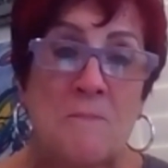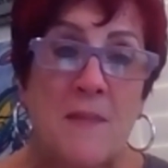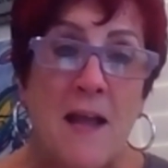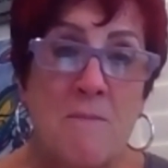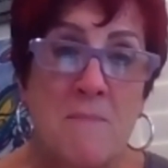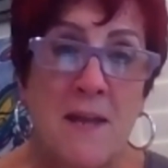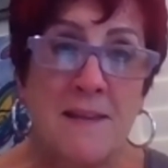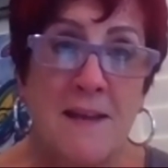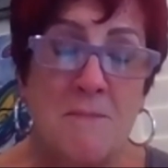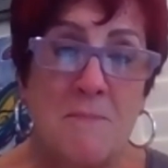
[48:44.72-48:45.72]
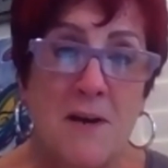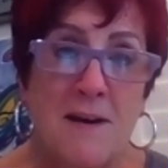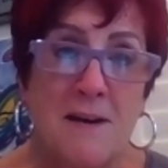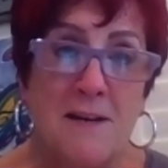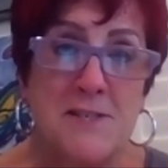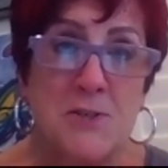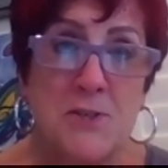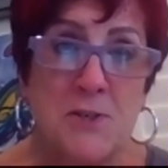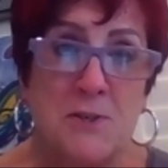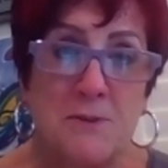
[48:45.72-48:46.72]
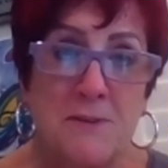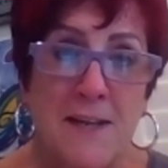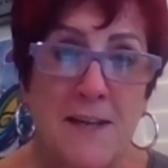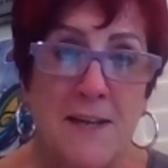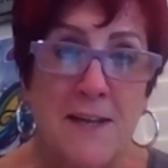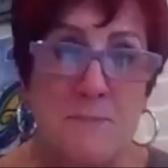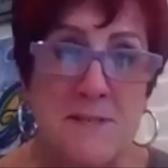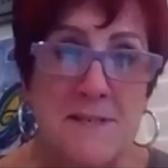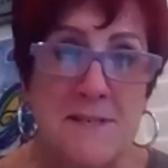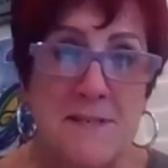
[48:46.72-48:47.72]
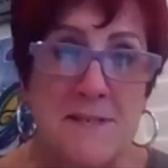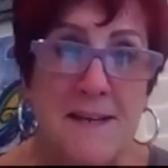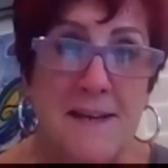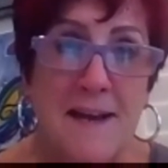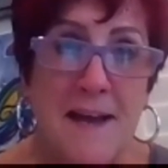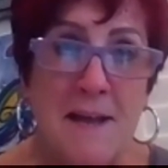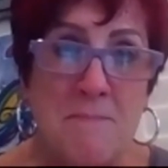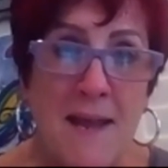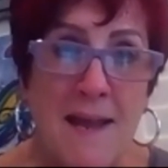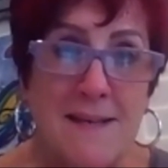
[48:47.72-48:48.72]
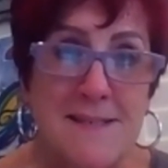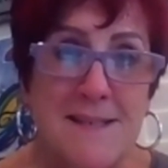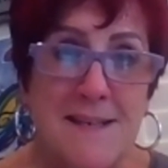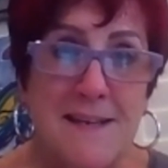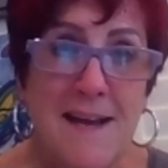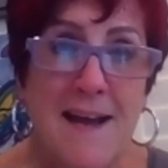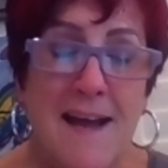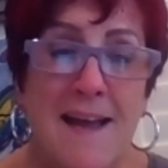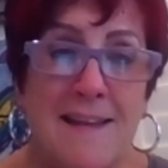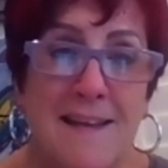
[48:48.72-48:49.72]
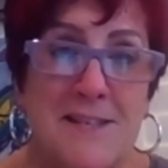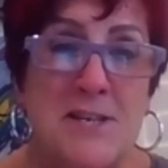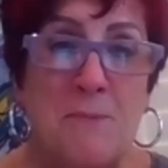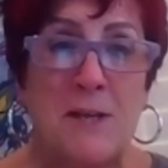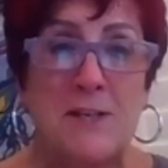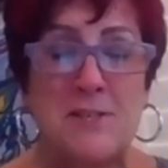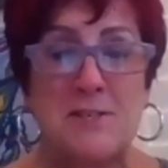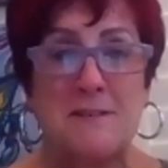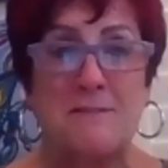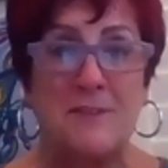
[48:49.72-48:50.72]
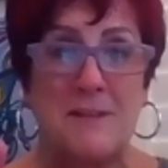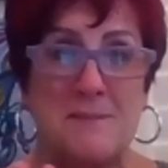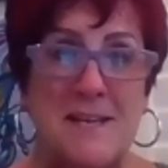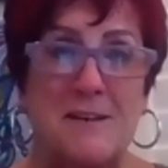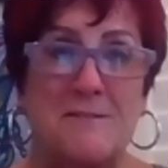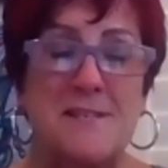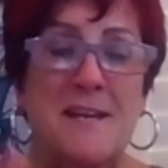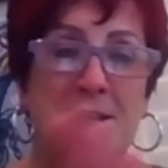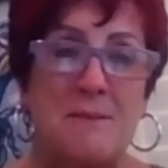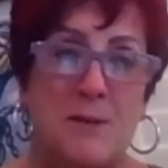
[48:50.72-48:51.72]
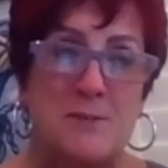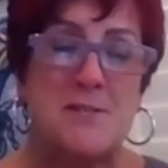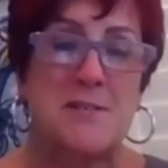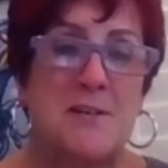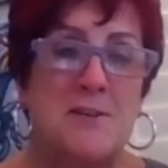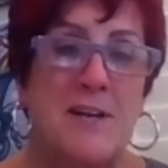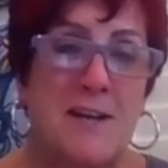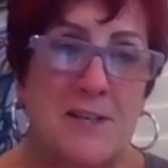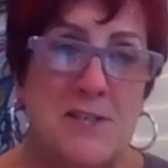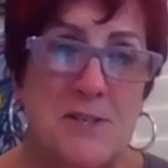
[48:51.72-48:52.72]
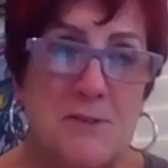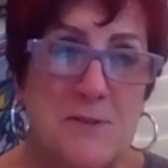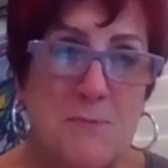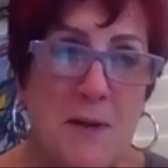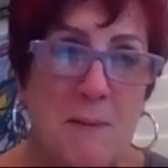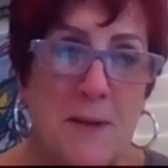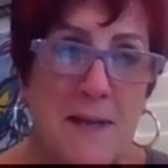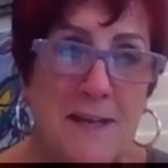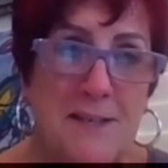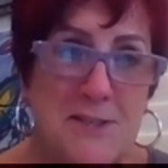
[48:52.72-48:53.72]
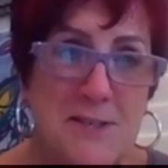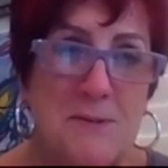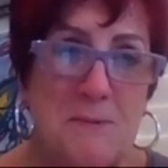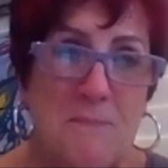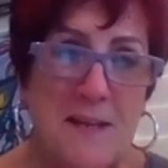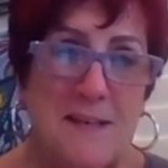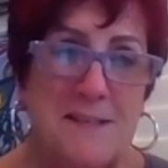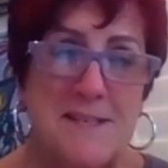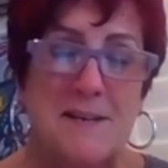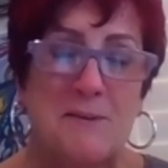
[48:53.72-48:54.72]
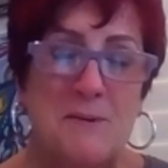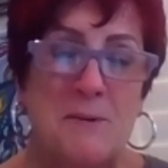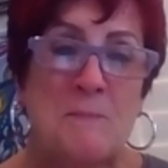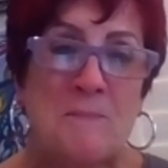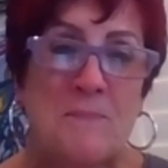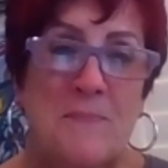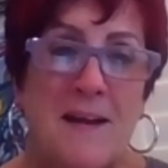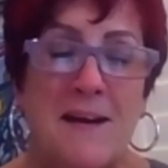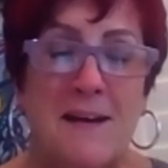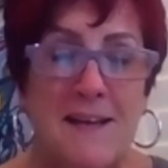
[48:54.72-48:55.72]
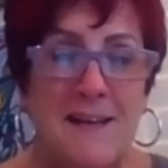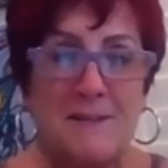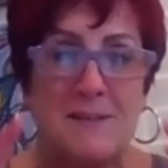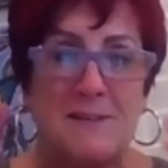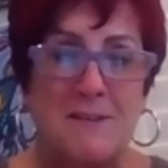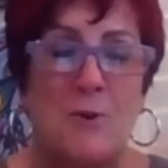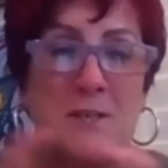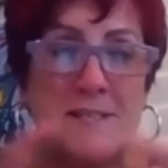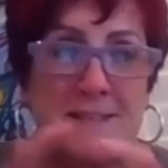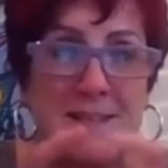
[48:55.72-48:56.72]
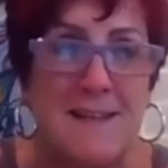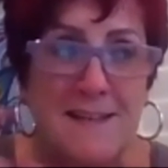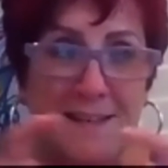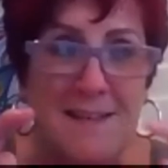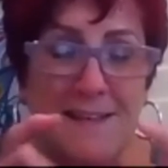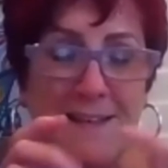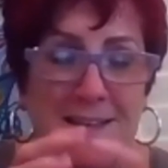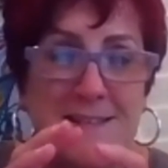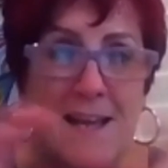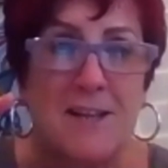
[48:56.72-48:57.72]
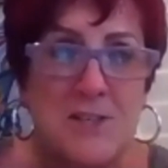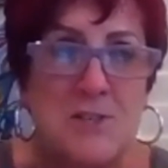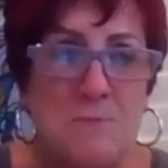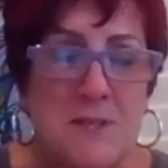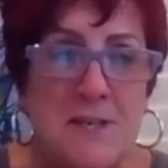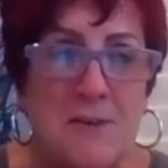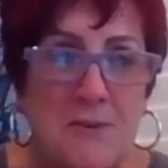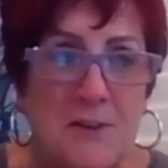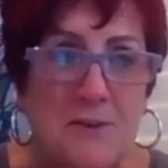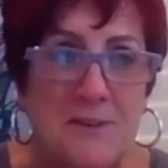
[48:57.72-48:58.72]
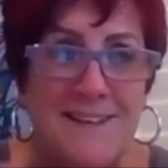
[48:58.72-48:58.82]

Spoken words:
I made them surgical caps and masks, and they took pictures of themselves and they posted it on LSU's webpage. So of course, it's LSU material.